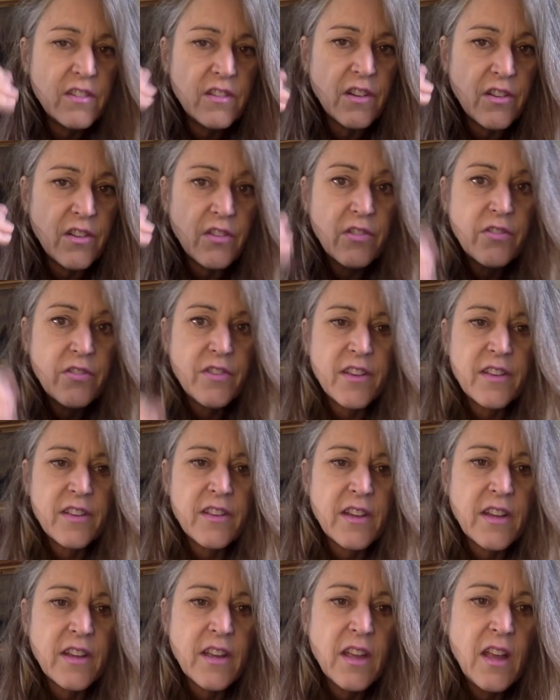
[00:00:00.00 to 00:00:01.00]
dull
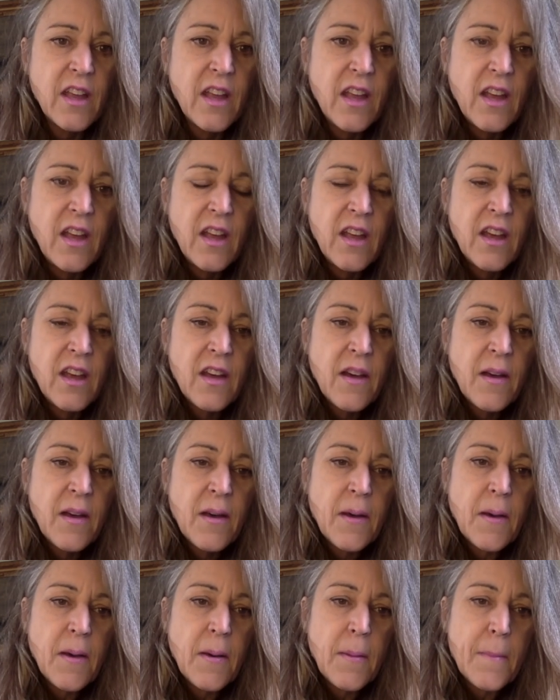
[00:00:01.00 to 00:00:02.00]
feeling.
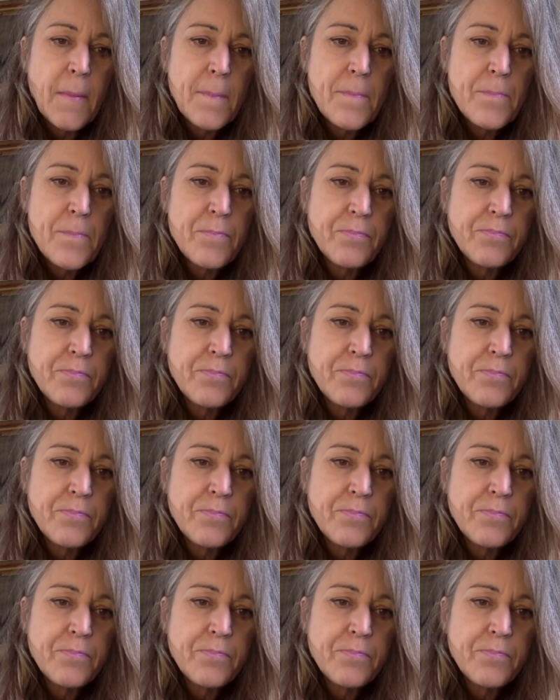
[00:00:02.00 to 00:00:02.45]
Um,